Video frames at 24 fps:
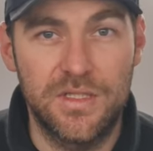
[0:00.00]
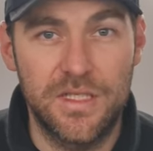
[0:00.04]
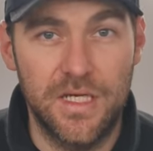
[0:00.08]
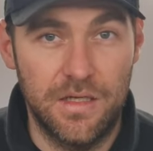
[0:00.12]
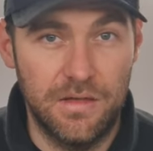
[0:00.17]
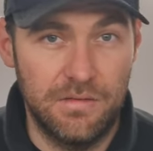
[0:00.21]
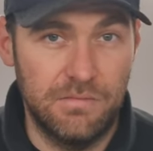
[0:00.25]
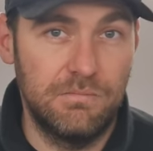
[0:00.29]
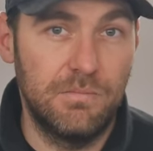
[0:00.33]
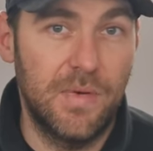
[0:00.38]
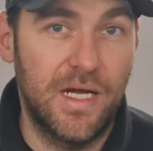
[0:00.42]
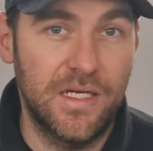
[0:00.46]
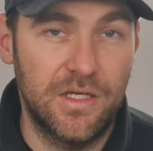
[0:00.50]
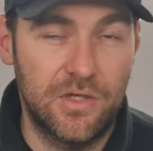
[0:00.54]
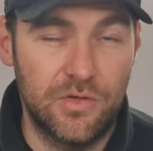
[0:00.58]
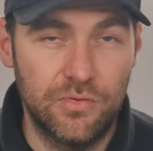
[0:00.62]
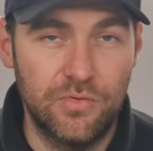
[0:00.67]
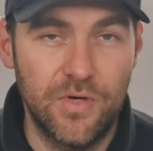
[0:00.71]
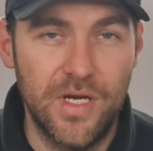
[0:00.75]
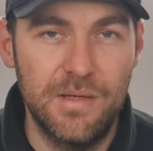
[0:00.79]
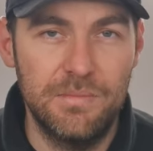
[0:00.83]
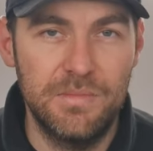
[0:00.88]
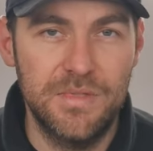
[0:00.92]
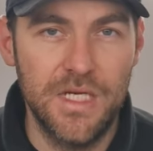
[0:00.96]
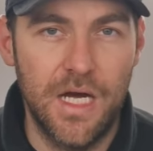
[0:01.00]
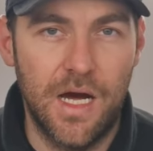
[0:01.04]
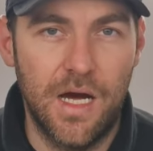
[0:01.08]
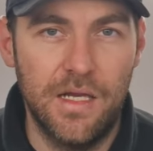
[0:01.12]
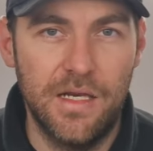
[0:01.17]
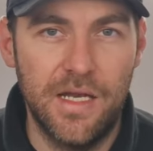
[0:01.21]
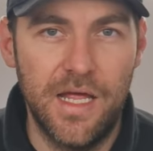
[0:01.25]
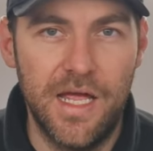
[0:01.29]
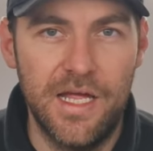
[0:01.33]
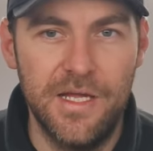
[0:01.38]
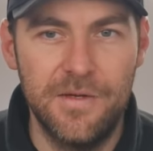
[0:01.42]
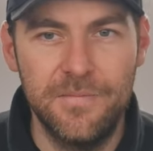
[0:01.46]
to make creamed
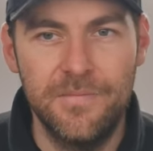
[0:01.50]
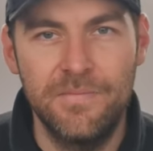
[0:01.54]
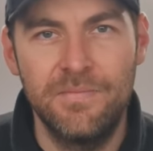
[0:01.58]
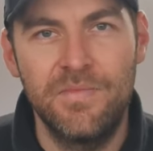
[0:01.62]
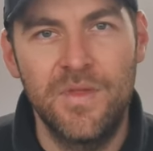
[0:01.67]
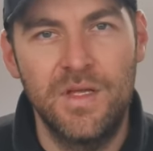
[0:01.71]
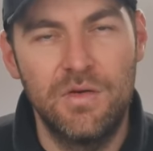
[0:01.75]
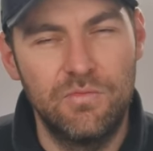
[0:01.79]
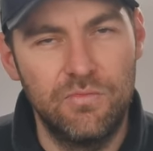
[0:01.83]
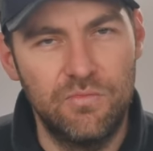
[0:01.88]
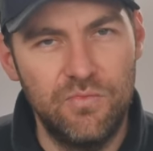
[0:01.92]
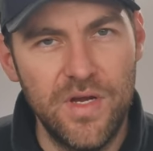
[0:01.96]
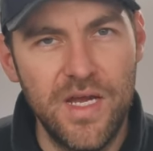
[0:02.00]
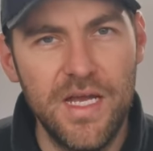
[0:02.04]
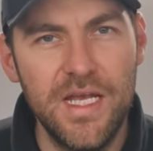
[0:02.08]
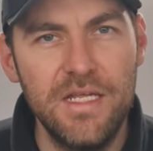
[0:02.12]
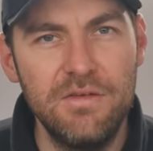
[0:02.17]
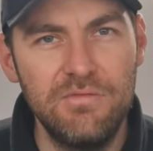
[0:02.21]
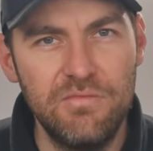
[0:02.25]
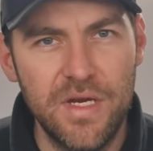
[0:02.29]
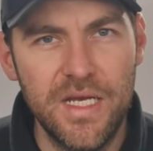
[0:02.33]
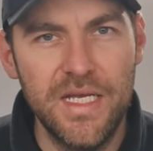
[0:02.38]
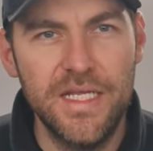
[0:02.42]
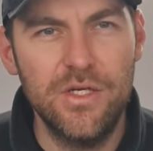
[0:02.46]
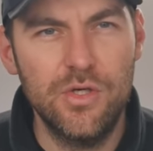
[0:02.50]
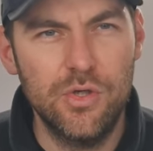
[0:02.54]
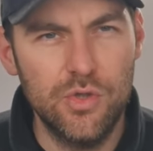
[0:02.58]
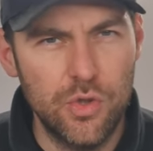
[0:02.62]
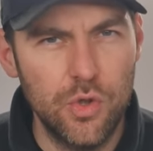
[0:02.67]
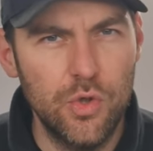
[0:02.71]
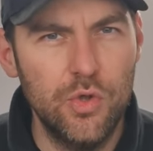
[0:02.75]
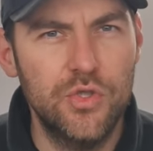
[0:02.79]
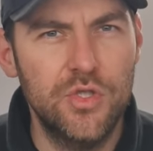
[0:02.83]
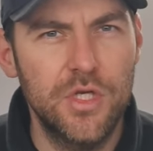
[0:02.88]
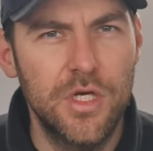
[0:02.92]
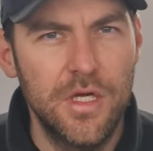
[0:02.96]
honey. Really, really
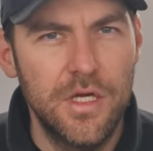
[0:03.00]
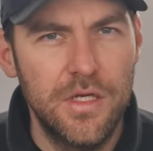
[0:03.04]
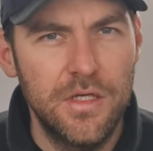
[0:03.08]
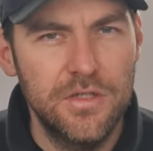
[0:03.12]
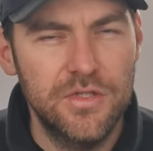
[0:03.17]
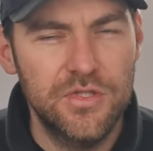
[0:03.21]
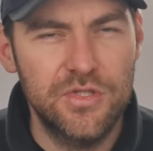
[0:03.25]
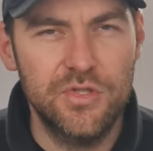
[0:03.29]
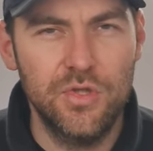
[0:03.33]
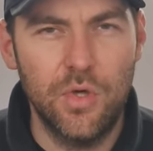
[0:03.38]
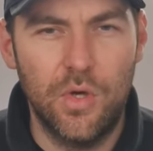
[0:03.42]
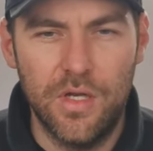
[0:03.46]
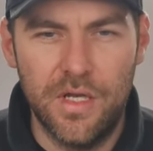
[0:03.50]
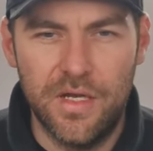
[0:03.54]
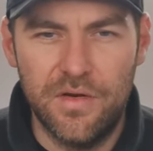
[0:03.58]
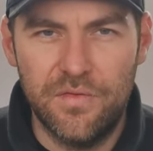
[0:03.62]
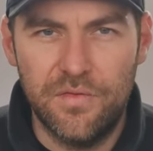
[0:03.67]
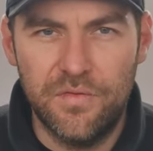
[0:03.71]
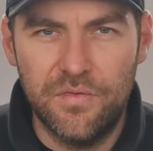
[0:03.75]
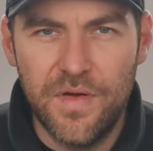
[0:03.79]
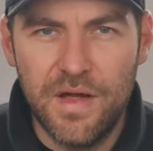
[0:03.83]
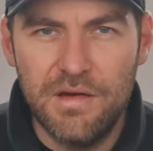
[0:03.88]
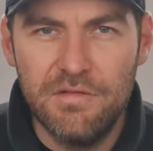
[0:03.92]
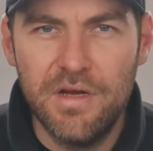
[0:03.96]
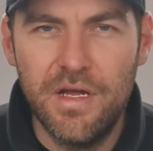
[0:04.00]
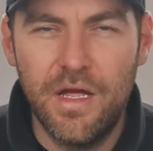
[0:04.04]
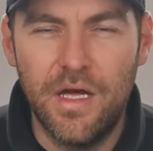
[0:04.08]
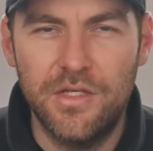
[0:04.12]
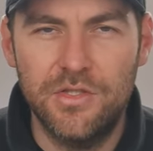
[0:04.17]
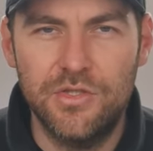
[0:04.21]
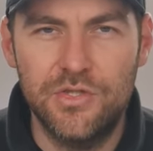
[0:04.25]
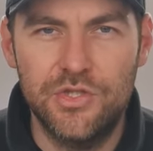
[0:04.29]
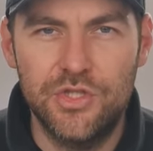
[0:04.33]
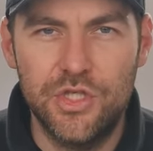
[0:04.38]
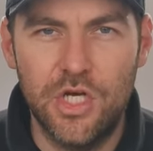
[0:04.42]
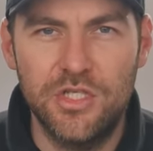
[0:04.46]
good, solid, very
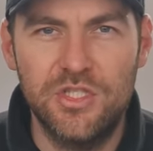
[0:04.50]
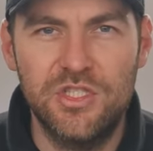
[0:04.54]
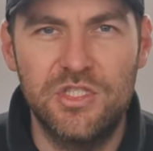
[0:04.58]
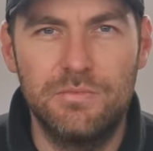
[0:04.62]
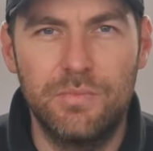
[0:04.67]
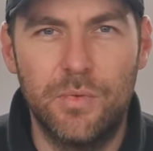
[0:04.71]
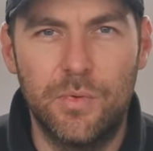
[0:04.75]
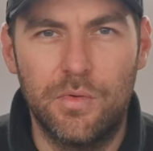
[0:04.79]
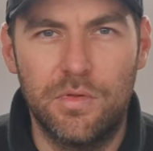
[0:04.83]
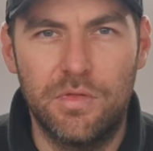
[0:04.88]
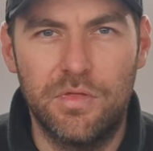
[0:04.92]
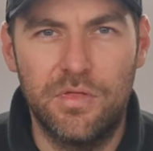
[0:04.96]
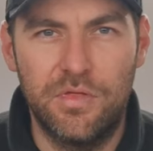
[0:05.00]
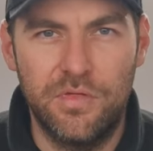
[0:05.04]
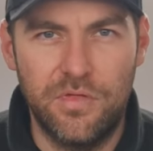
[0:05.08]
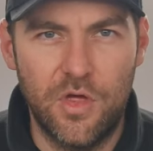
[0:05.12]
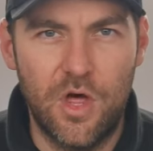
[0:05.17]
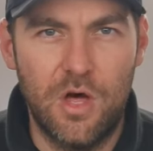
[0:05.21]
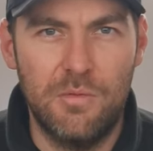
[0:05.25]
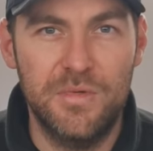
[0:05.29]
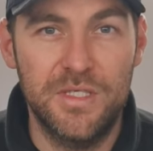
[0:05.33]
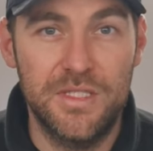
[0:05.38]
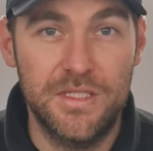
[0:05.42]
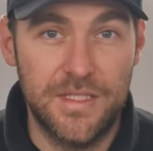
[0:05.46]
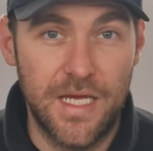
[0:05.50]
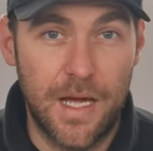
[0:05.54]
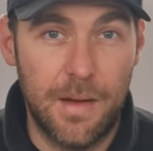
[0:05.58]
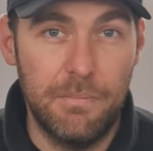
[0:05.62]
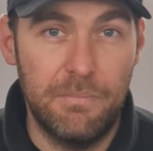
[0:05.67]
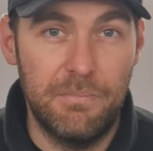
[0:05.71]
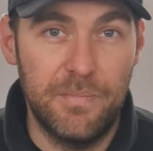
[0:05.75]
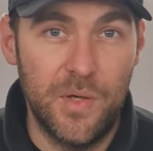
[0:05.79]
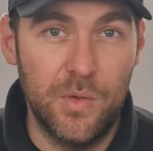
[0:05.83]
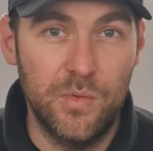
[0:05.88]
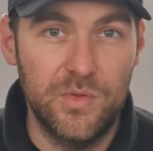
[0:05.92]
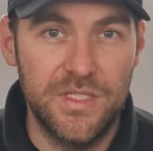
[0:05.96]
adjustable
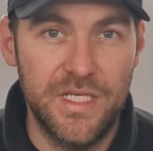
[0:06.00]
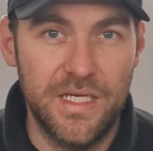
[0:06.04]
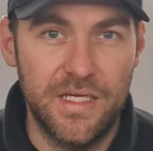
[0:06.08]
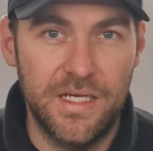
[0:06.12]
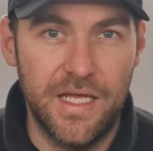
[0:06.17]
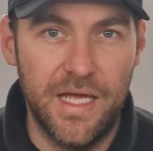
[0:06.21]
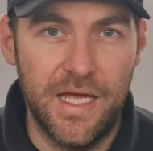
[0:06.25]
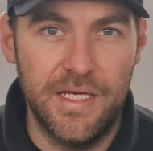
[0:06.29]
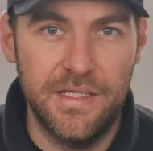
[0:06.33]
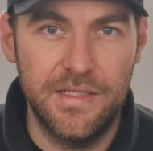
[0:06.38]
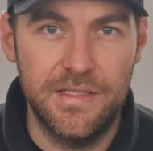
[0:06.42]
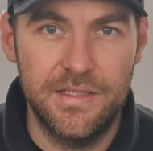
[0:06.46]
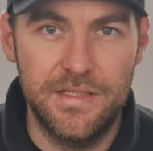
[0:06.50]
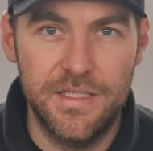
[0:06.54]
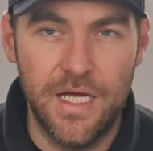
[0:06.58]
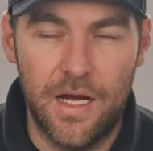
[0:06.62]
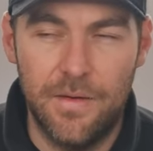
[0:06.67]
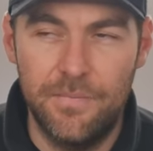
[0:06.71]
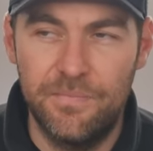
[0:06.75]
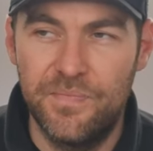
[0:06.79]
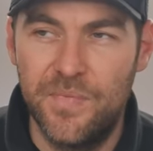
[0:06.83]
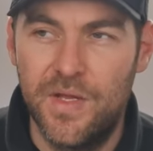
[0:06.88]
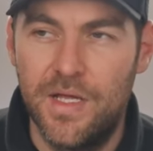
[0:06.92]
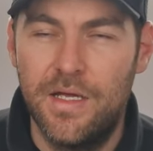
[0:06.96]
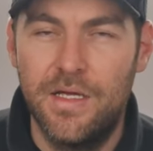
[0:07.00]
thermostat built-in heater.